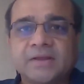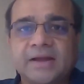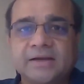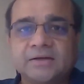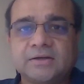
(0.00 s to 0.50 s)

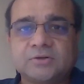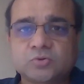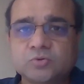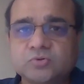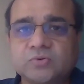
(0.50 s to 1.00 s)
And
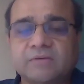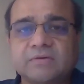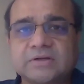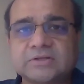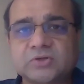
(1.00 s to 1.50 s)
true to our
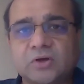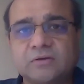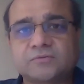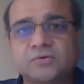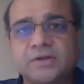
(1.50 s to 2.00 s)
resolve,
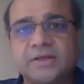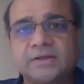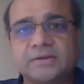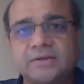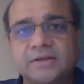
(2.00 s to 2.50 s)

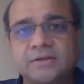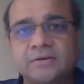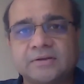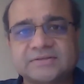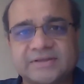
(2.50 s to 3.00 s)
today
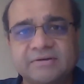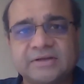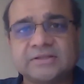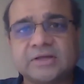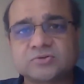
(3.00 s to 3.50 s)
in
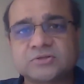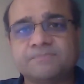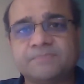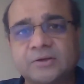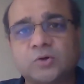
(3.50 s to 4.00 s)

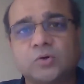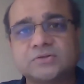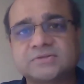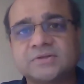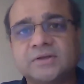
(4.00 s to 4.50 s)
17,000 pin
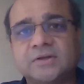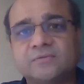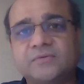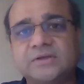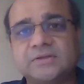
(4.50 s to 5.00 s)
codes,
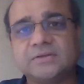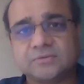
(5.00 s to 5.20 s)
we